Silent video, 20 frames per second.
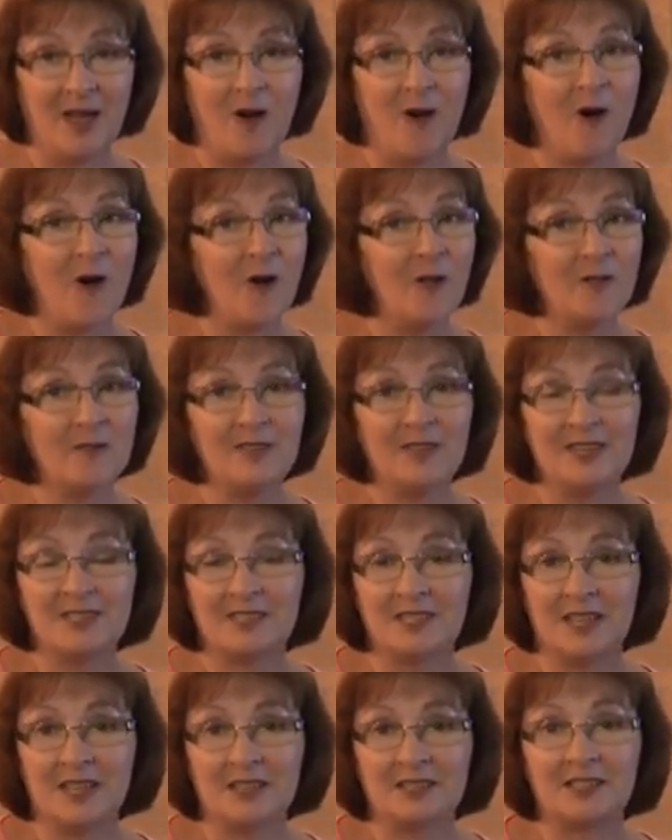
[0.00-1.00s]
All of
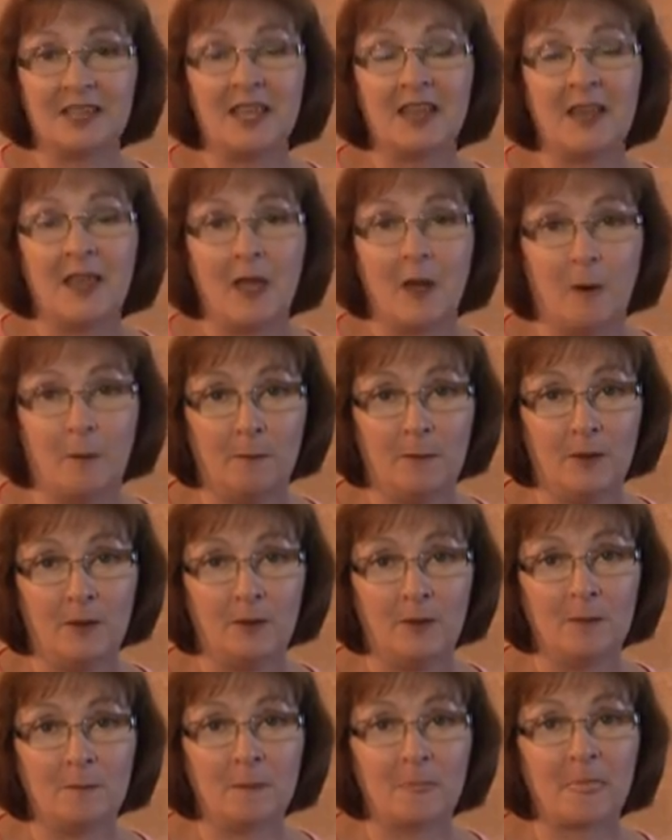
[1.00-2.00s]
these things can help
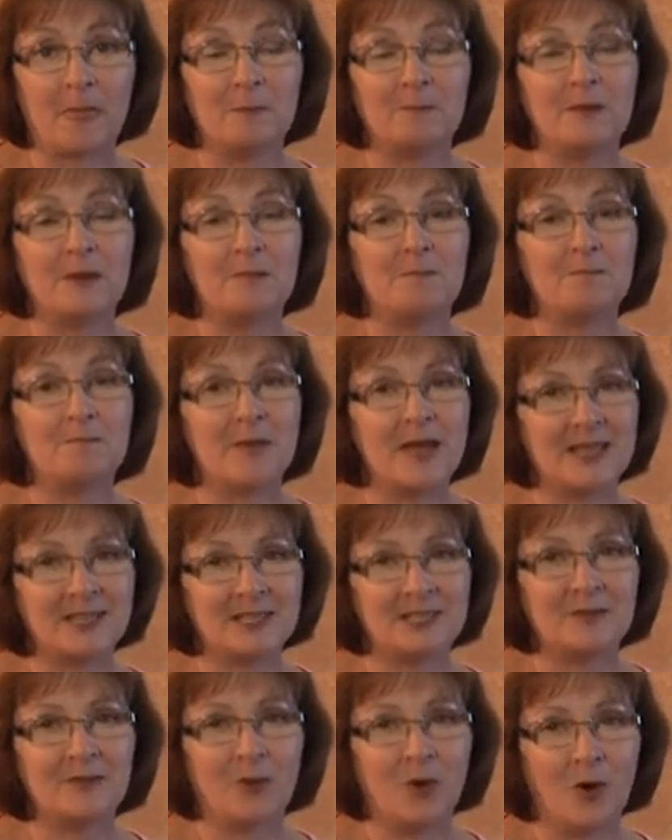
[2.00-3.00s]
you, but
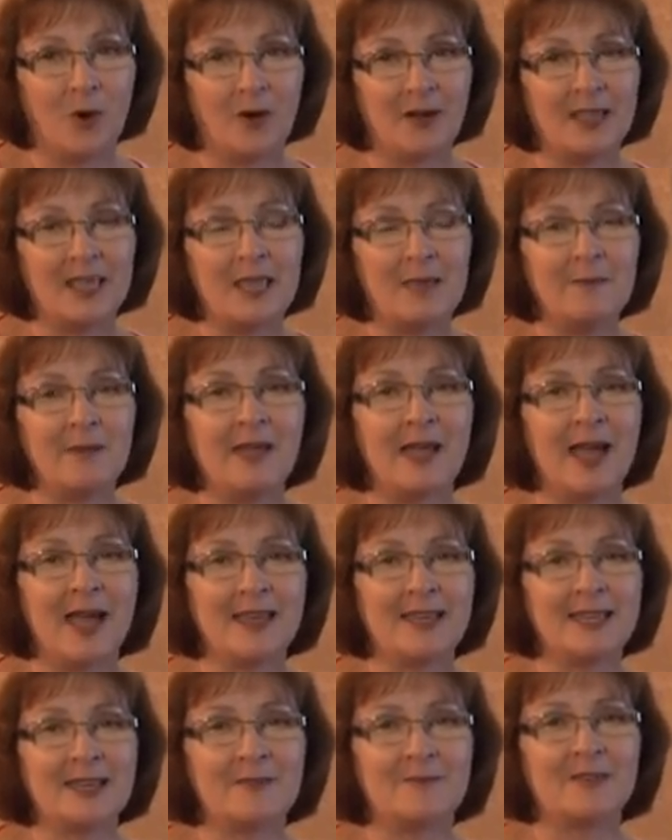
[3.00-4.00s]
best of all, keeping
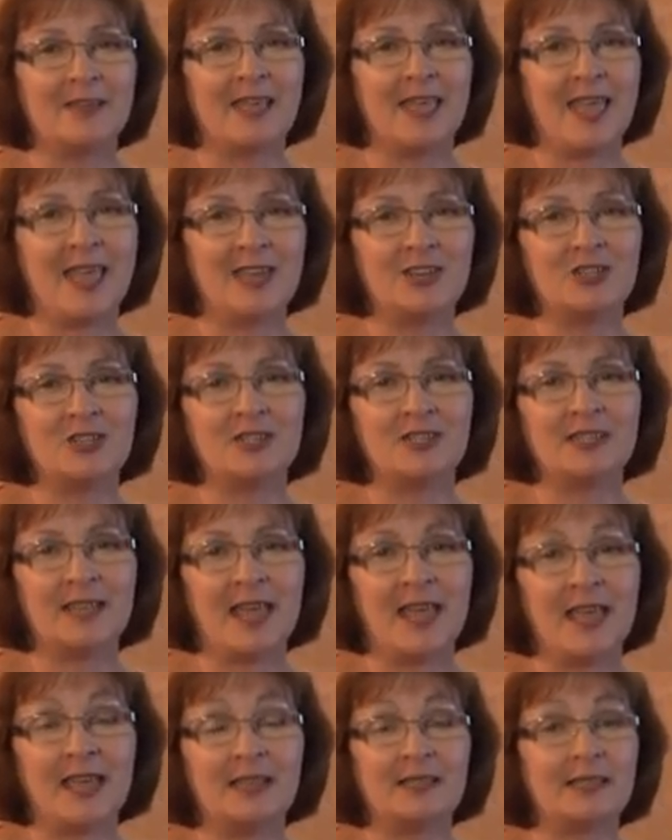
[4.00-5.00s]
identification
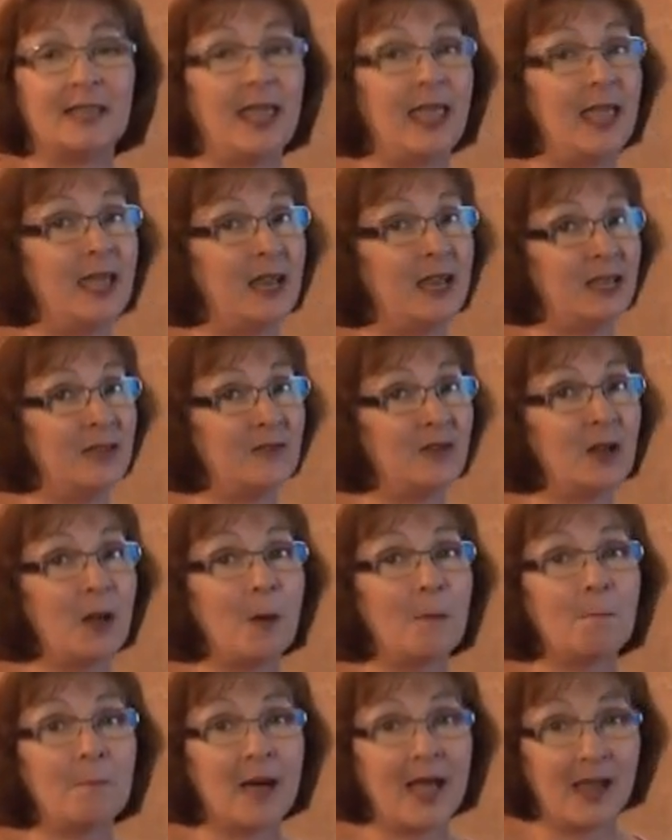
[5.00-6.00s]
tags and even
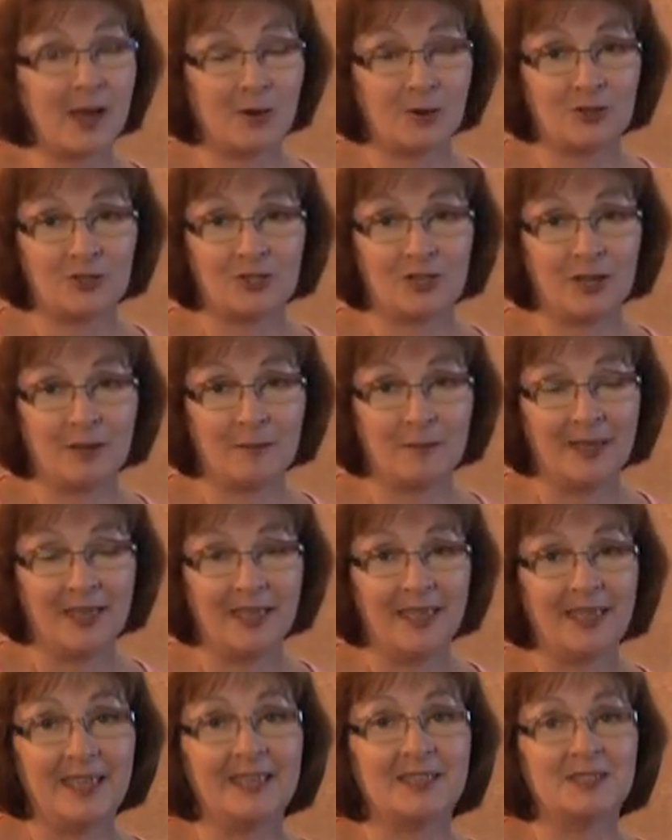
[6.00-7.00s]
a microchip
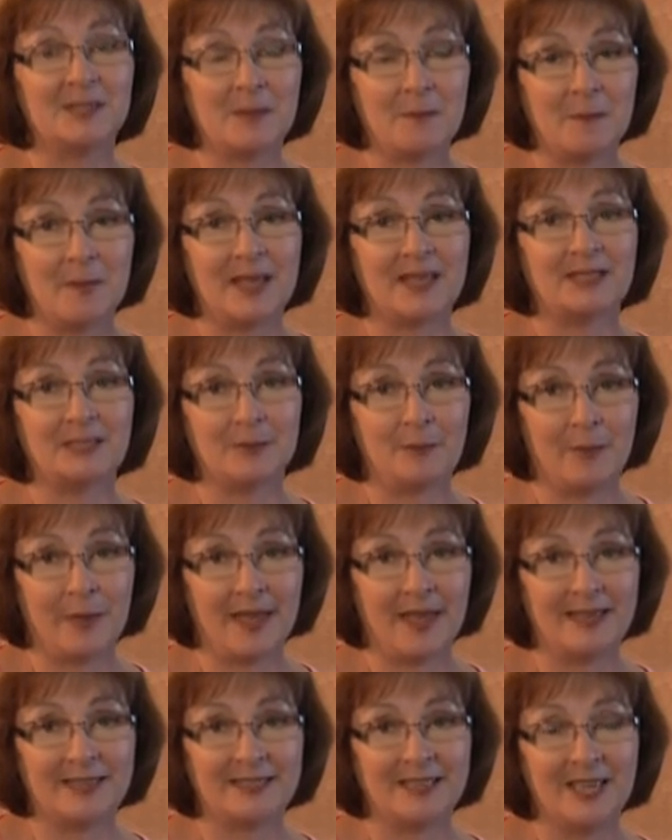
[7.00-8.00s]
is the best
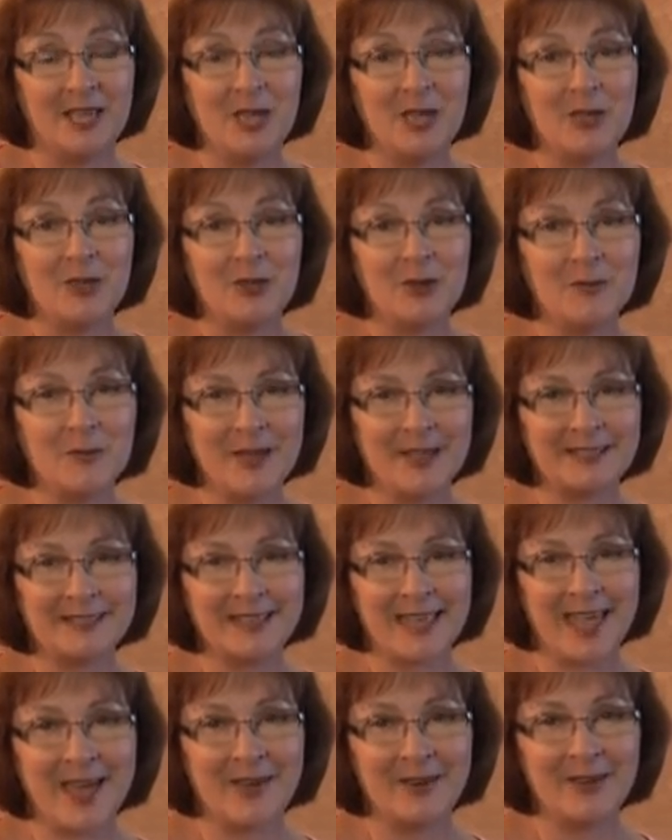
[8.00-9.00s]
bet. Your pet's
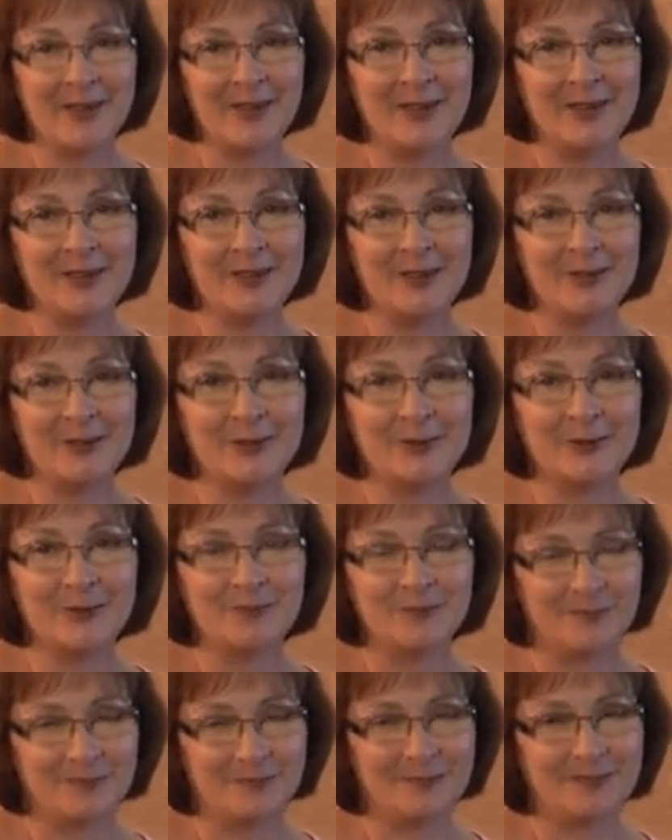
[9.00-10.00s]
counting on
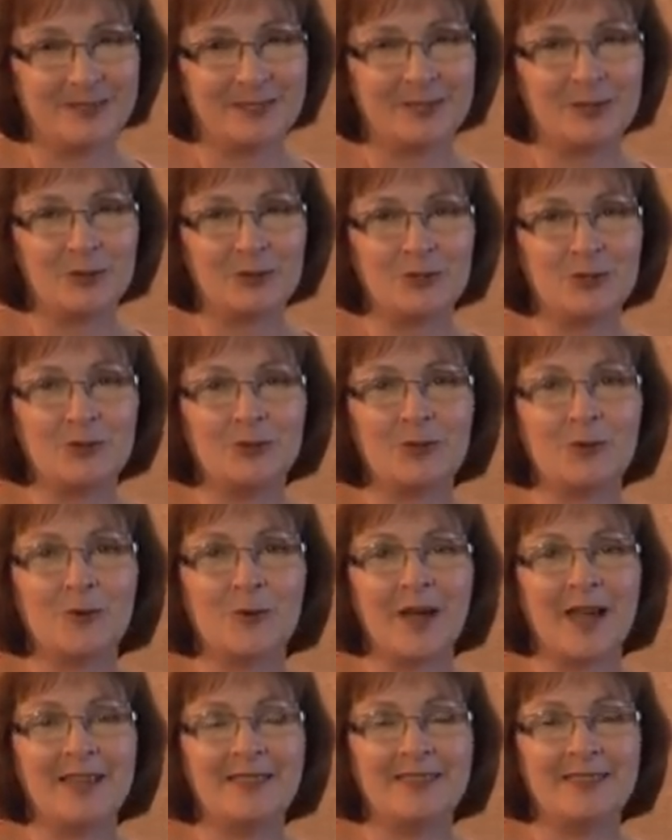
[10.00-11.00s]
you. So do the
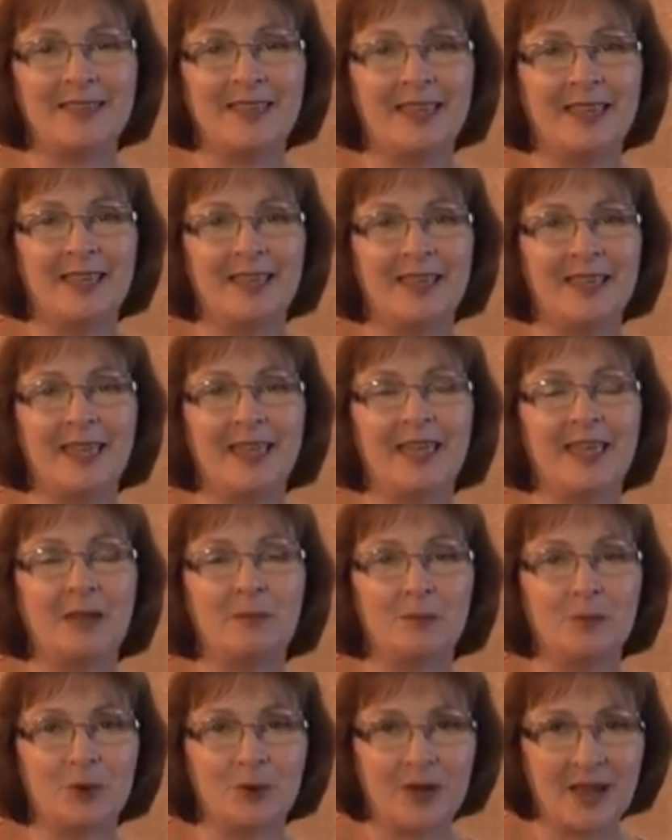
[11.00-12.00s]
right thing
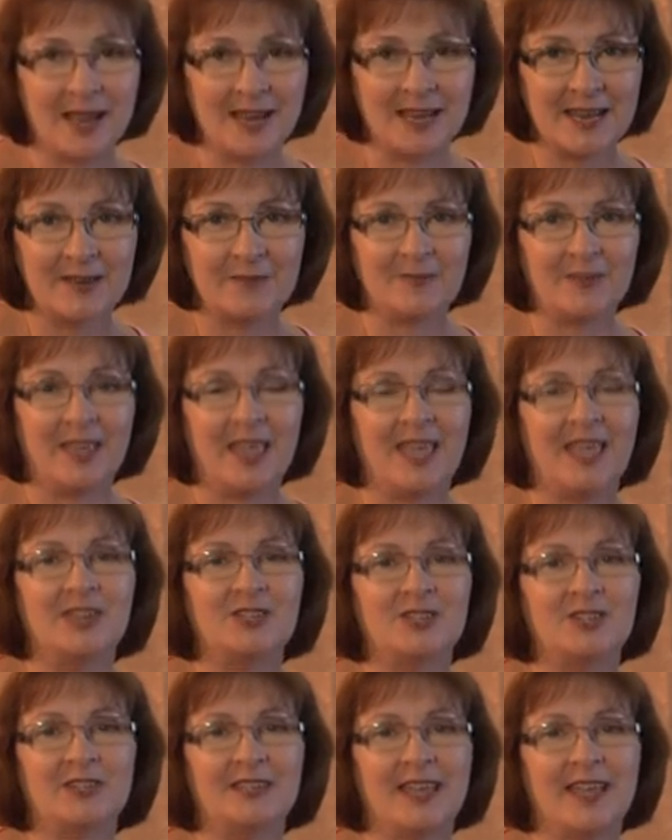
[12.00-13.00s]
and put
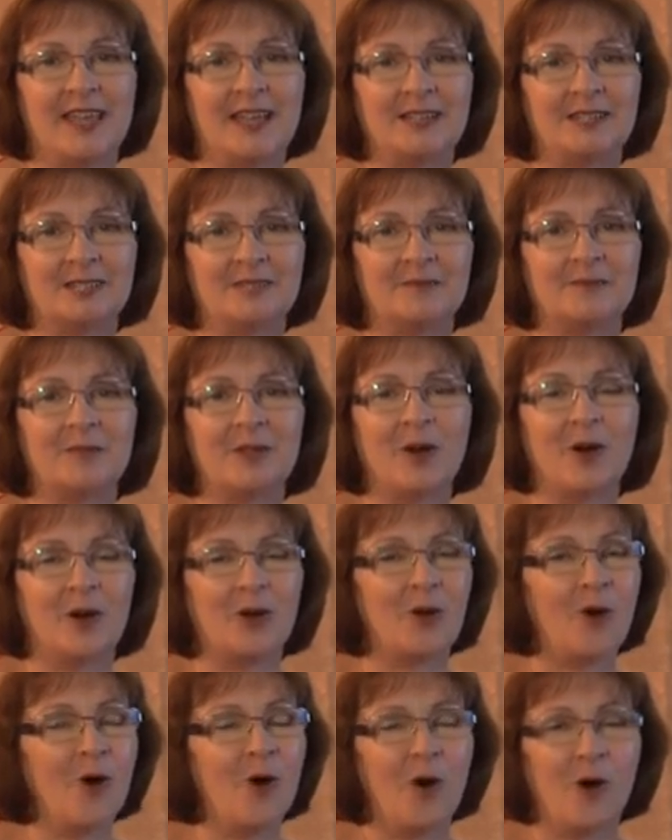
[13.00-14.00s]
identification tags
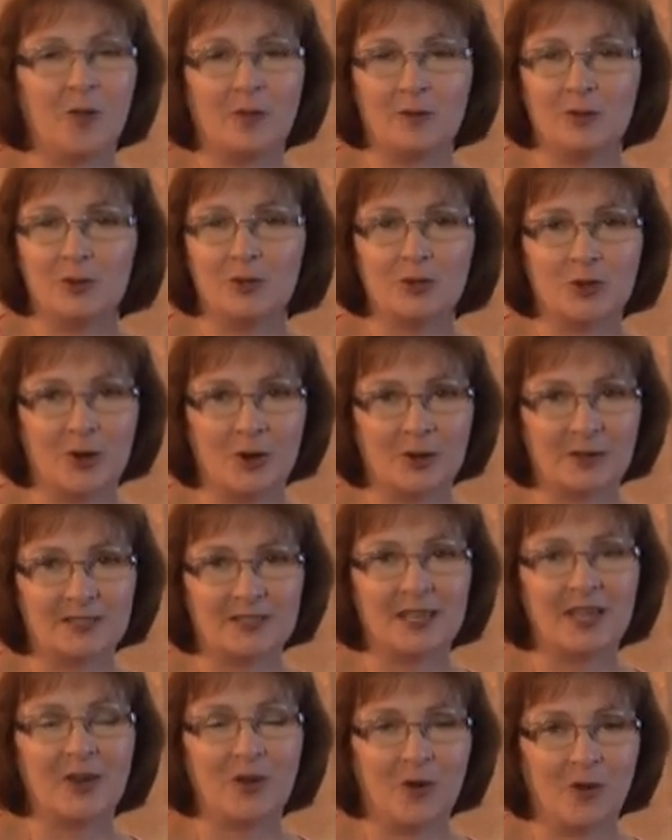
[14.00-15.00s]
on all of your dogs
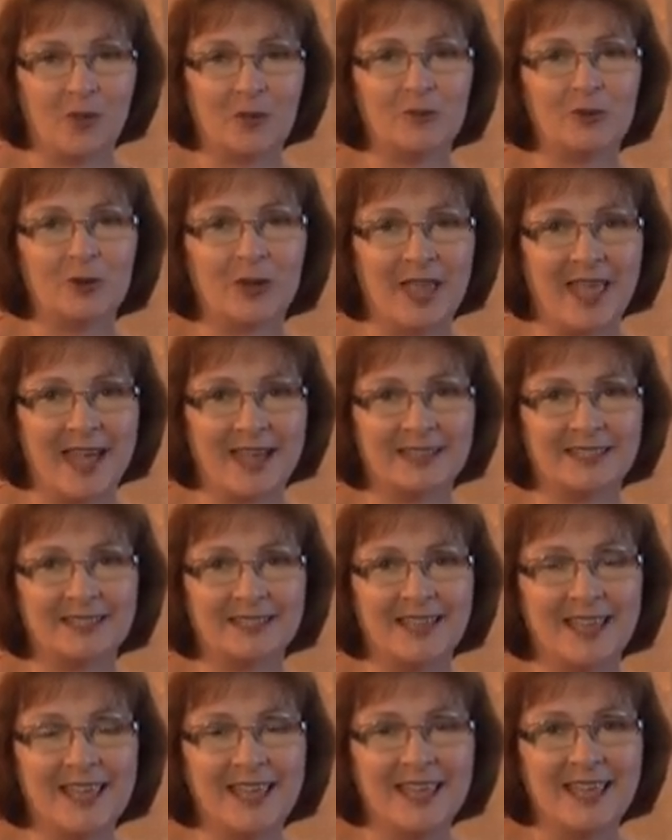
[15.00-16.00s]
and all of your
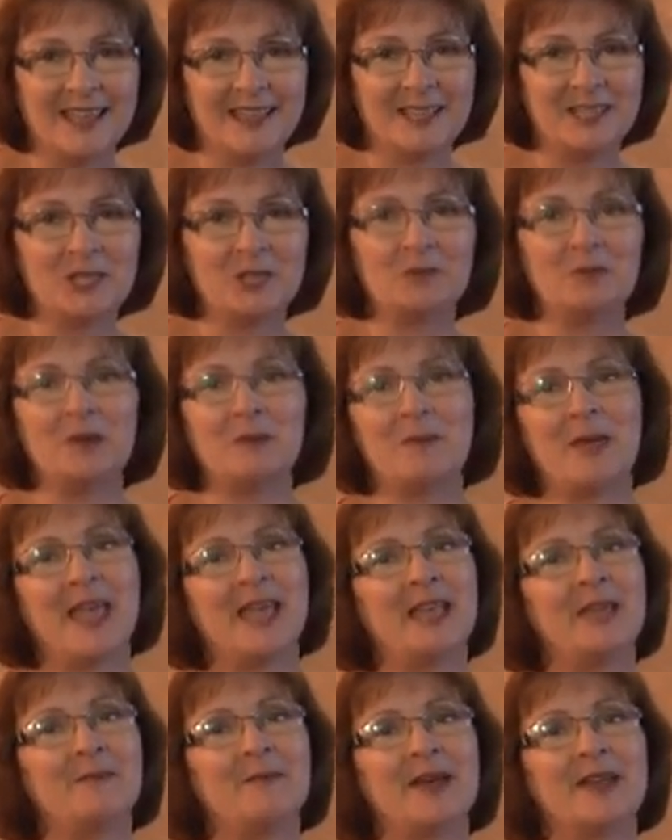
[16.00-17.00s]
cats. This has been
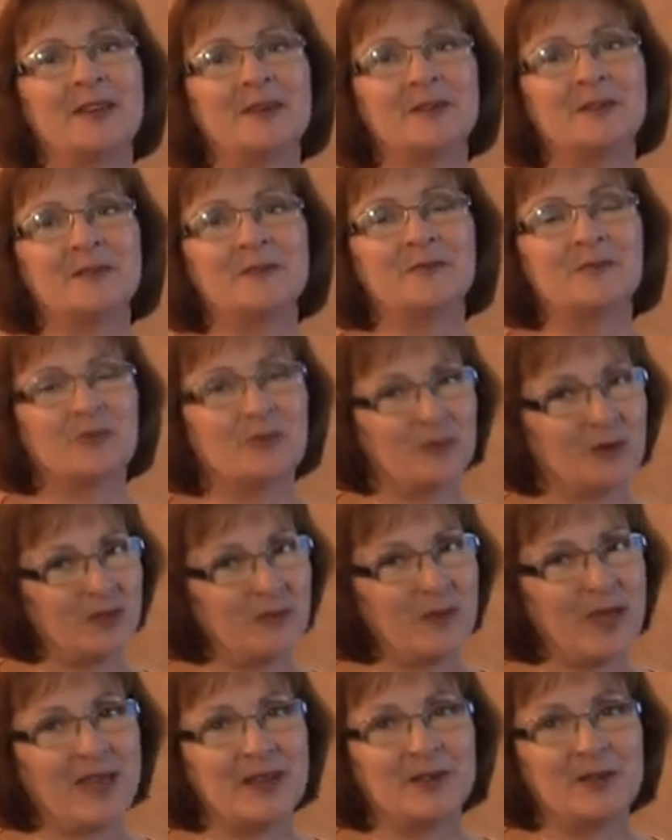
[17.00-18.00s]
Peggy Bender
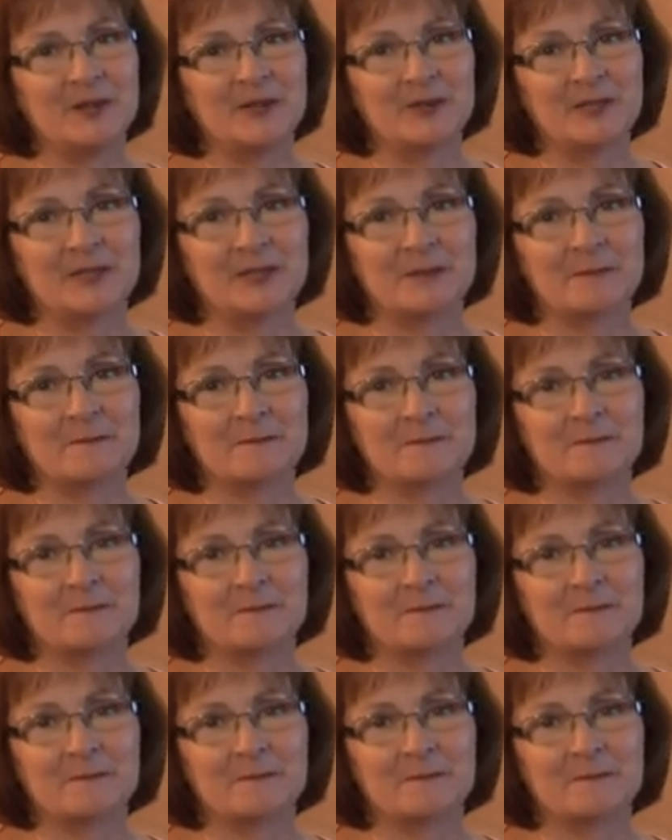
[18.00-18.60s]
with Pet News.